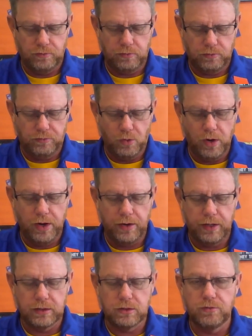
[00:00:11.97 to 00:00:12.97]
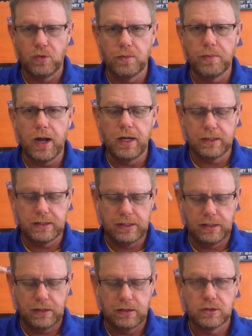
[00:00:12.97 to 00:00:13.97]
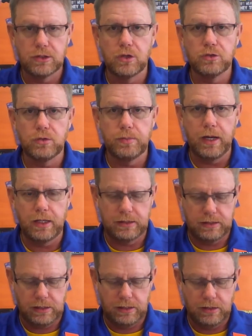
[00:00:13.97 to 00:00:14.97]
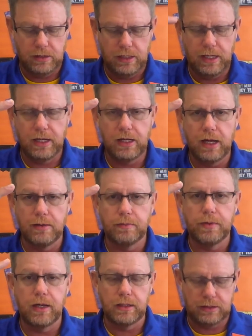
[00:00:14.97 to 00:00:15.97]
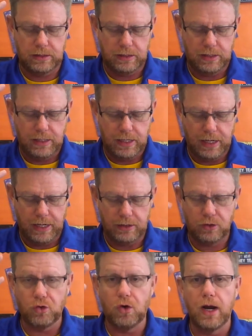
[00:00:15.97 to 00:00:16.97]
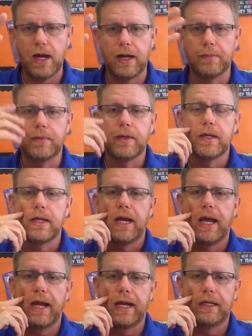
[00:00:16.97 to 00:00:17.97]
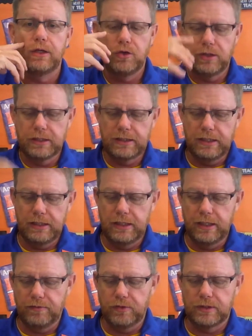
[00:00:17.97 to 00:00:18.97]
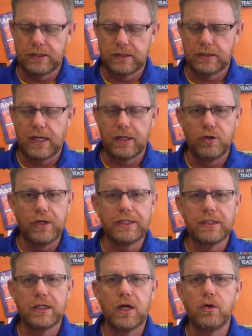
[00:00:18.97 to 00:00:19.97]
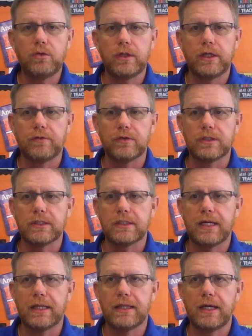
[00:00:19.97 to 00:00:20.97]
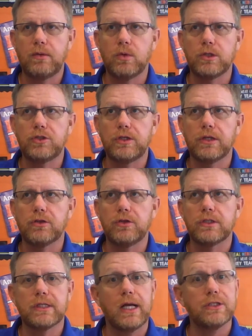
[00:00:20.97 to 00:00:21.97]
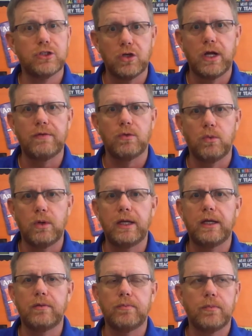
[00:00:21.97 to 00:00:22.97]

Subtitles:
four areas: foreign policy, social policy, economic policy, and crime. And you can see the differences, and you need to know the differences. And I think once you get through this class, you're going to have a really